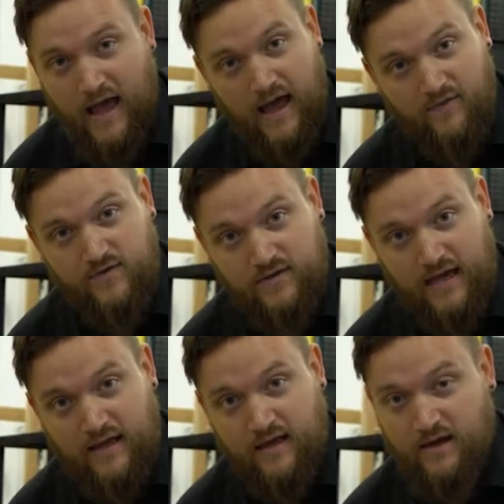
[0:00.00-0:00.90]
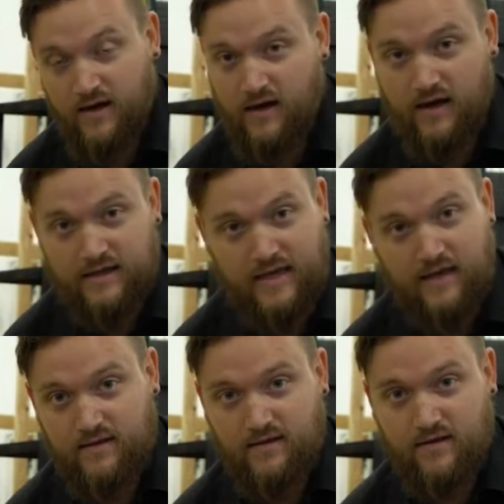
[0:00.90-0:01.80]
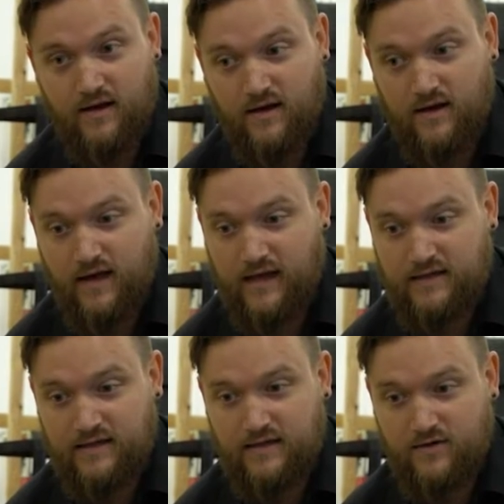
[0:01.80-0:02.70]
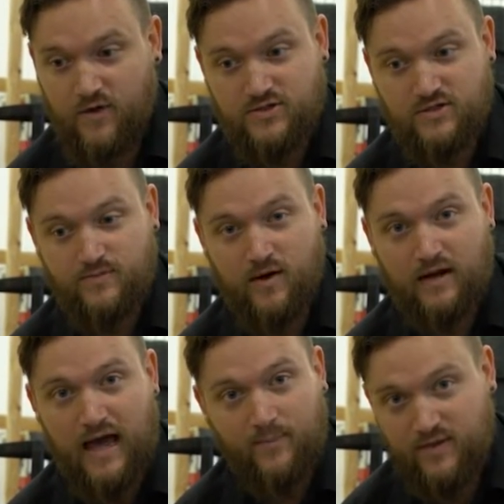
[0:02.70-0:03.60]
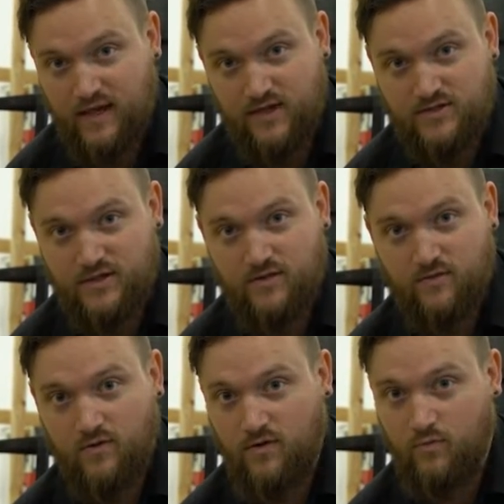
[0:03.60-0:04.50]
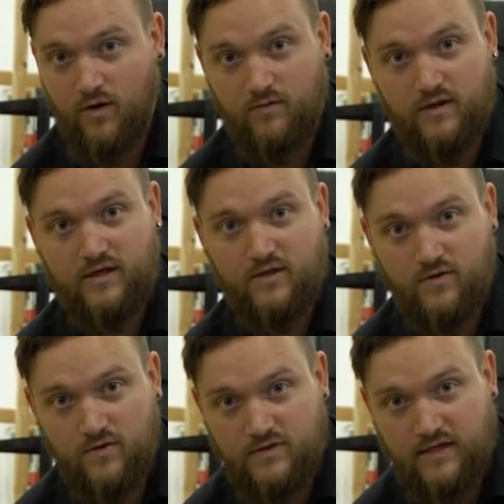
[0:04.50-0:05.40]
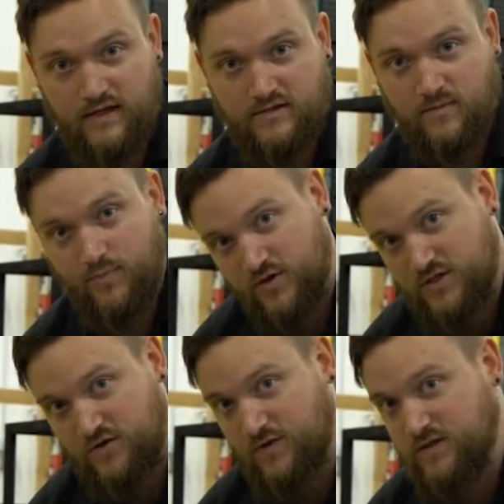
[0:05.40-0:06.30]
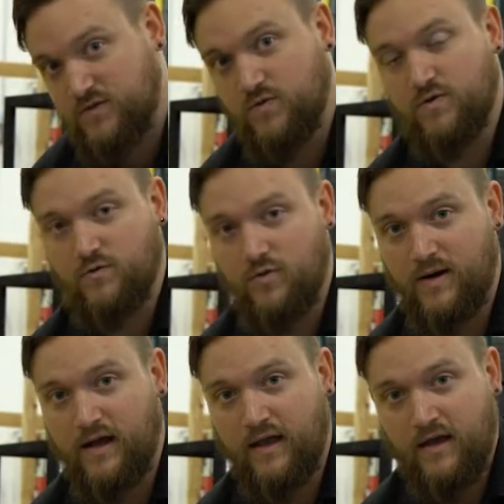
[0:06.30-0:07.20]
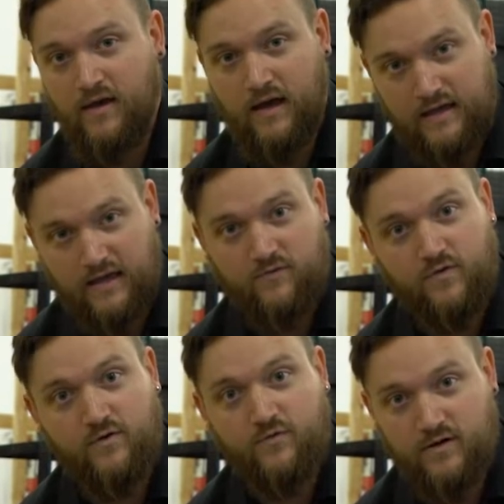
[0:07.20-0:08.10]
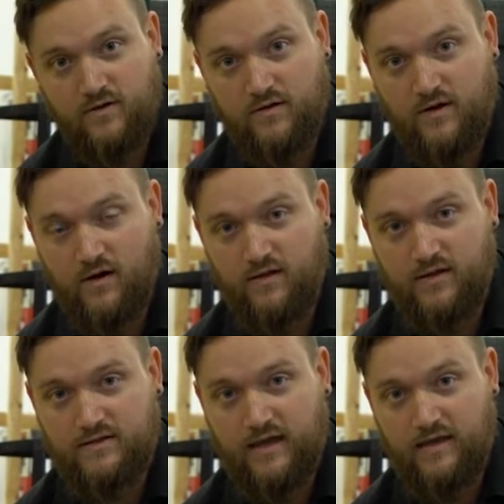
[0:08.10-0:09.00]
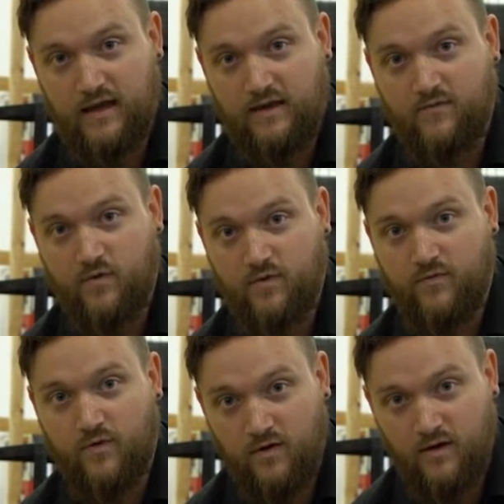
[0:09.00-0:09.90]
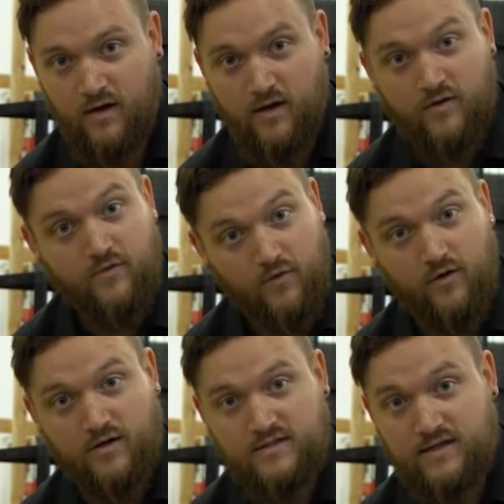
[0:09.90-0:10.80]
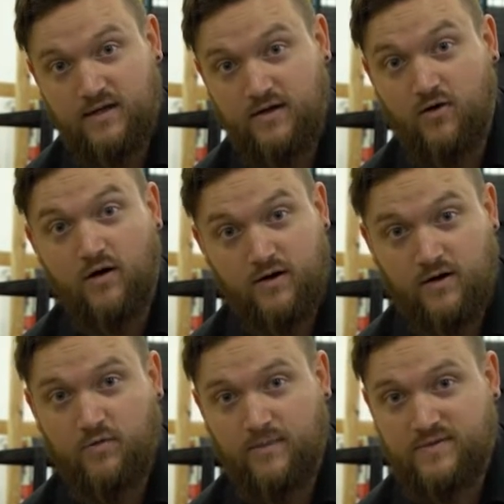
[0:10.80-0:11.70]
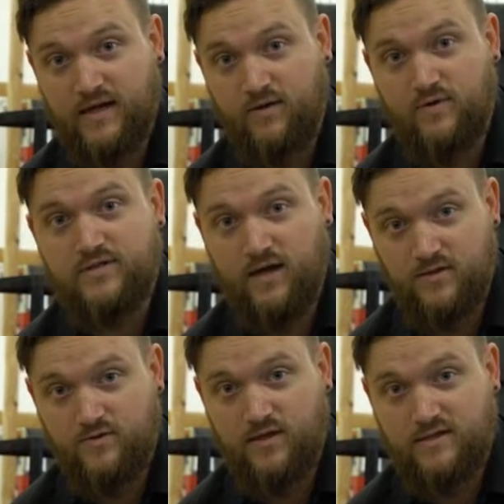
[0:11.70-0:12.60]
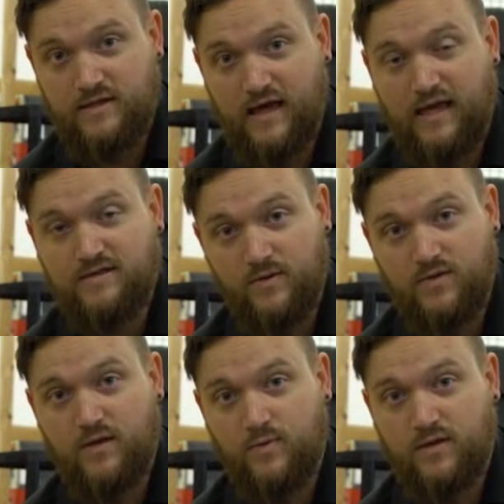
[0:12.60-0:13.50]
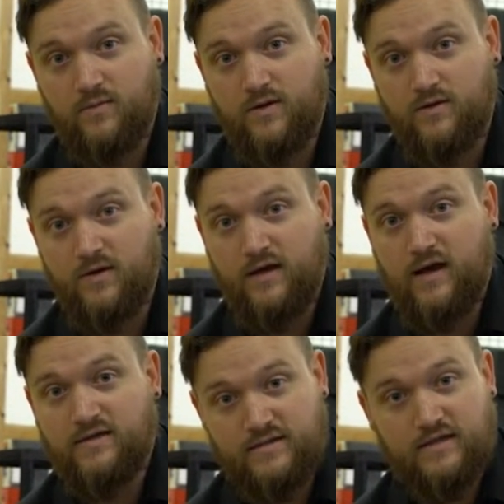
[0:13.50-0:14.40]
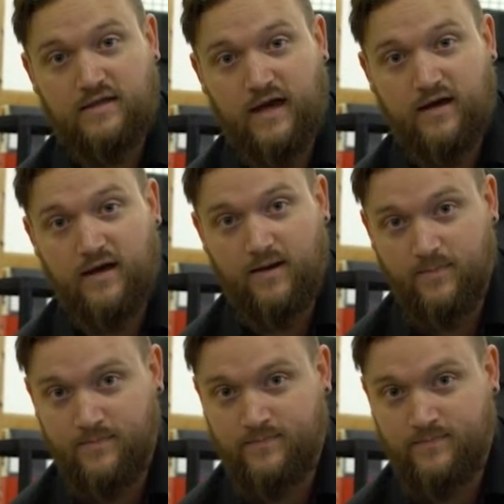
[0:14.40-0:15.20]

After that, uh, again, uh, any questions about application or what we use to push grease through the robot, again, feel free to call us at 844 for Acieta or on our website, reach out to us at www.acieta.com.